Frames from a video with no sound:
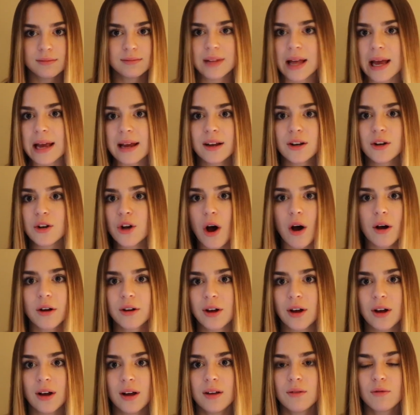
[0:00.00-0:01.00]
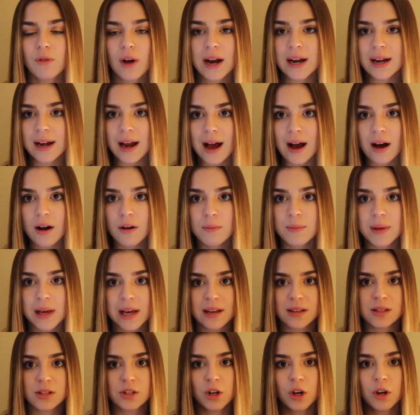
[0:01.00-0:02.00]
like not good right now,
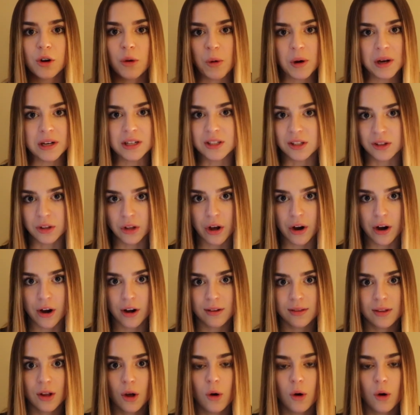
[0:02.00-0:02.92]
because you're going to learn.